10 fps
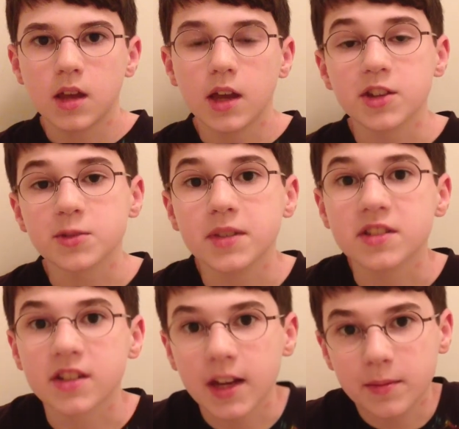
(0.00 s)
As pizza
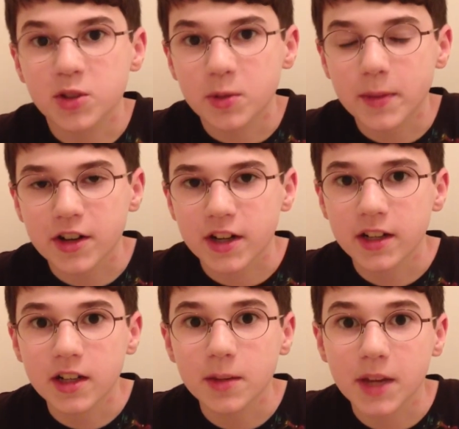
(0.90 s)
came to America,
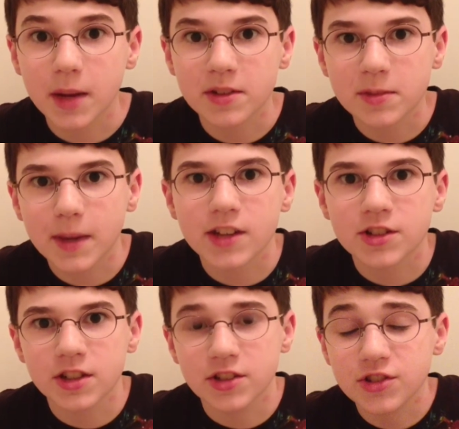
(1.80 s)
it became a smash
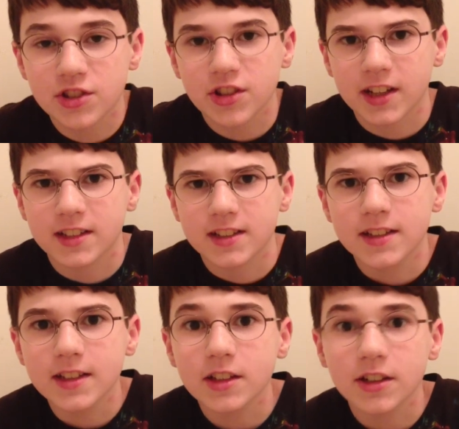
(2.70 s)
hit just like it did in
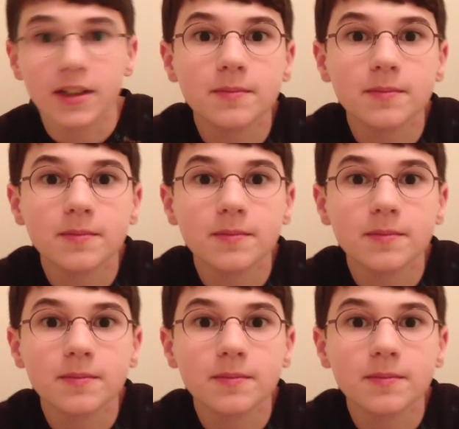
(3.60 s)
Italy.